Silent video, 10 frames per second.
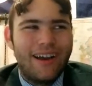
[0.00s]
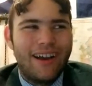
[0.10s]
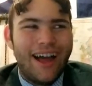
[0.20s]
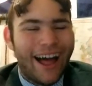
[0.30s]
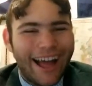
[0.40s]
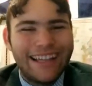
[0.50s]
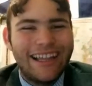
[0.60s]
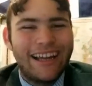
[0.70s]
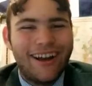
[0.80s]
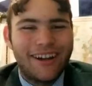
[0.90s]

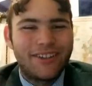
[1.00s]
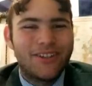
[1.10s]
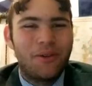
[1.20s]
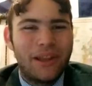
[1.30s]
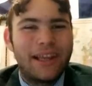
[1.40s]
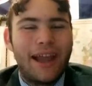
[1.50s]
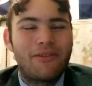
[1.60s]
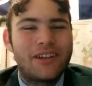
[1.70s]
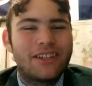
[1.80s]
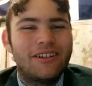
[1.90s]
highlight on its own. Like,
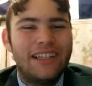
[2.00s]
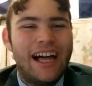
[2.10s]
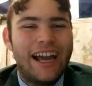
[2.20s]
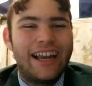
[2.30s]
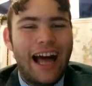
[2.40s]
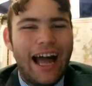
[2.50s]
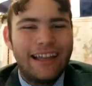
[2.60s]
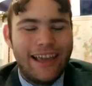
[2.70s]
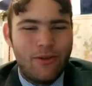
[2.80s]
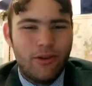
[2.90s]
every single line,
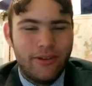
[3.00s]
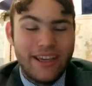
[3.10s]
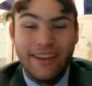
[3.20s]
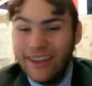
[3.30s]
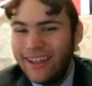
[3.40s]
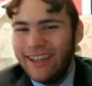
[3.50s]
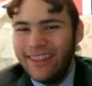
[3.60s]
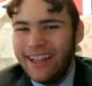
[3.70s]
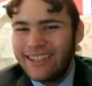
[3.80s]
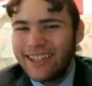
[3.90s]
highlight-worthy.
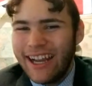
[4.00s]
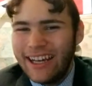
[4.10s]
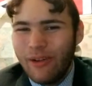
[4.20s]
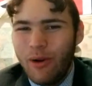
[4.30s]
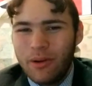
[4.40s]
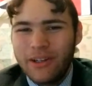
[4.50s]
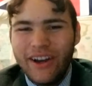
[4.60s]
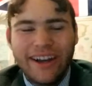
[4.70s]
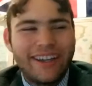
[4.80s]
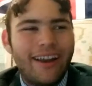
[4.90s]
That's kind of like what we're
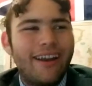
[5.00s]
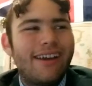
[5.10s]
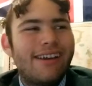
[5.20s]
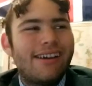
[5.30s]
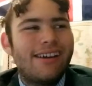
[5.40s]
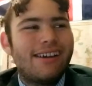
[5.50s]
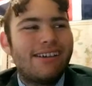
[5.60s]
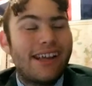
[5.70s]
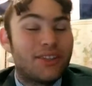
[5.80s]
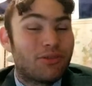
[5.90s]
talking.
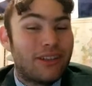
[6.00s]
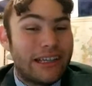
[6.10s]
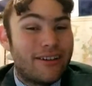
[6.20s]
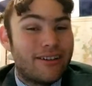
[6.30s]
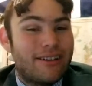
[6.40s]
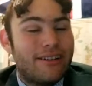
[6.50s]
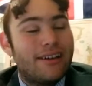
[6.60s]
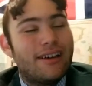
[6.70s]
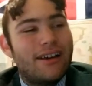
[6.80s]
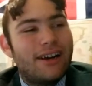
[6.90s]
It's really good.
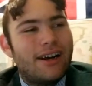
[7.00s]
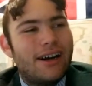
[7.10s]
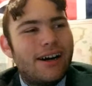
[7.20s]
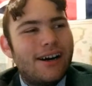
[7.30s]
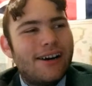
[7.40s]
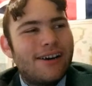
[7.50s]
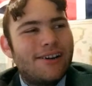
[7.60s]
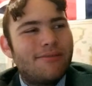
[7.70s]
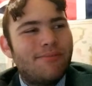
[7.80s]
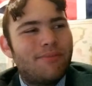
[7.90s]

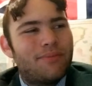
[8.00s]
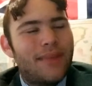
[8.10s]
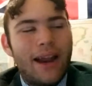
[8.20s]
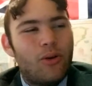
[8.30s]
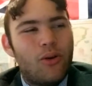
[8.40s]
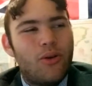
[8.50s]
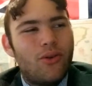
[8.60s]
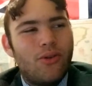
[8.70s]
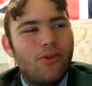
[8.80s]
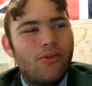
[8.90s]
Um, that
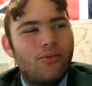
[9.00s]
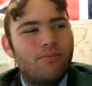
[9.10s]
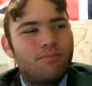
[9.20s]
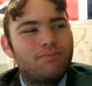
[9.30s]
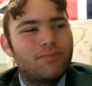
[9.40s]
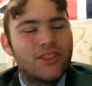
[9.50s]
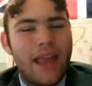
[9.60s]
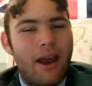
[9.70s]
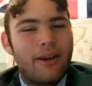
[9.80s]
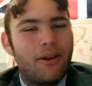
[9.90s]
whole
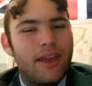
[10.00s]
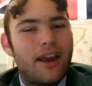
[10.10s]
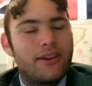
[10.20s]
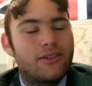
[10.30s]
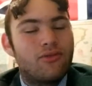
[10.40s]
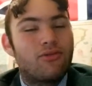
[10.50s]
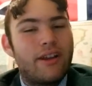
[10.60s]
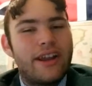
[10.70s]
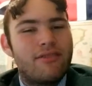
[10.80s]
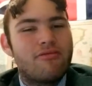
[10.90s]
scenario there is
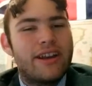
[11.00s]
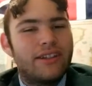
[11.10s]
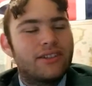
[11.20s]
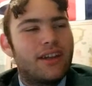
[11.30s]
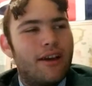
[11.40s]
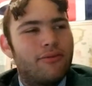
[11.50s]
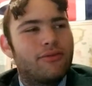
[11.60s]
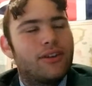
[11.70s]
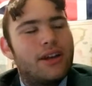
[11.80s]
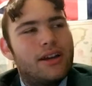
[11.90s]
great, great
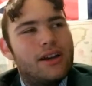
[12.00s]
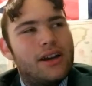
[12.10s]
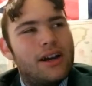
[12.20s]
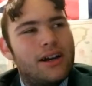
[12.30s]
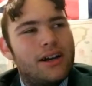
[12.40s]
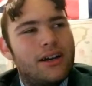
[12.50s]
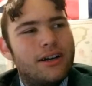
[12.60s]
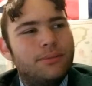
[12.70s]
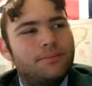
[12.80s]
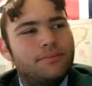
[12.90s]
stuff.
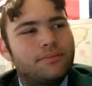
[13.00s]
Um,